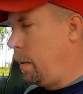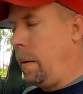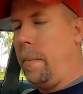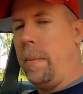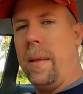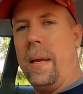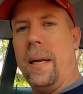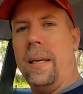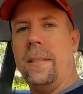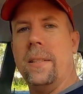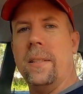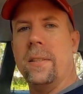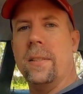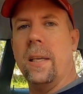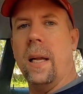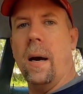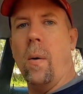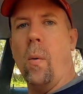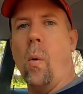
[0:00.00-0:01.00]
Maybe the engine's
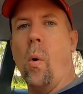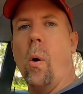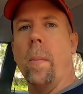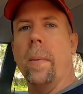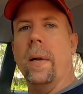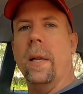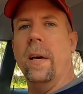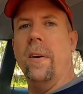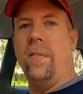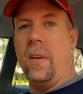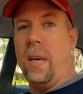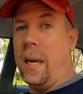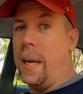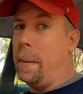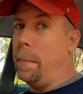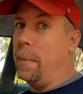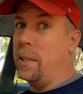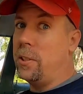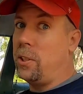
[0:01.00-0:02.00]
not warm enough
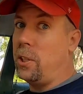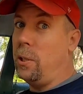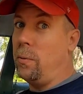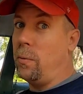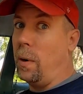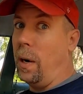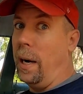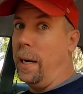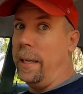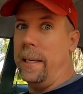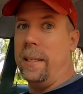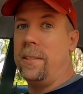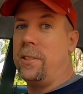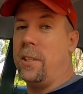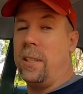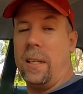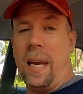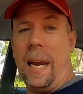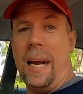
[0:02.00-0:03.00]
yet, but she's running.
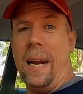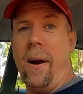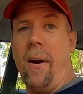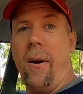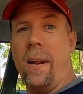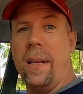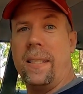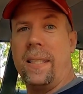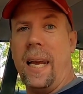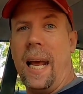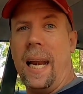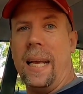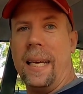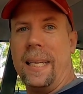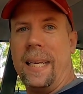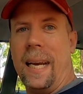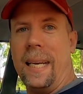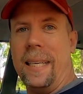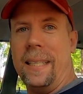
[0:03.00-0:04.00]
She can't hardly tell
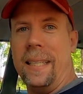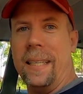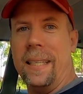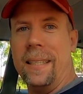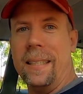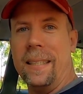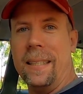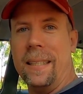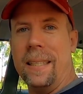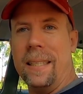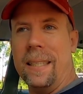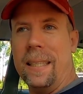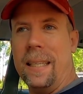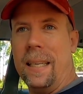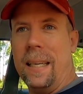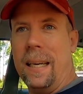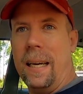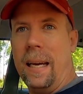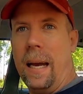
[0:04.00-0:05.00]
it, can you?
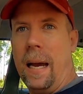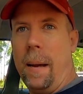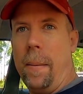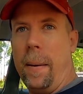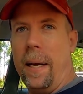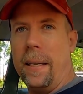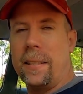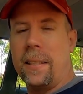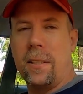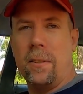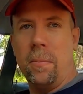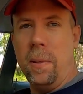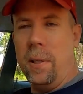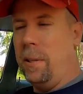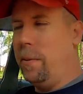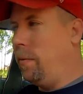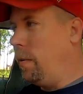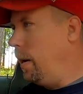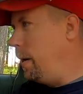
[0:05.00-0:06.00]
Oh, that's a smooth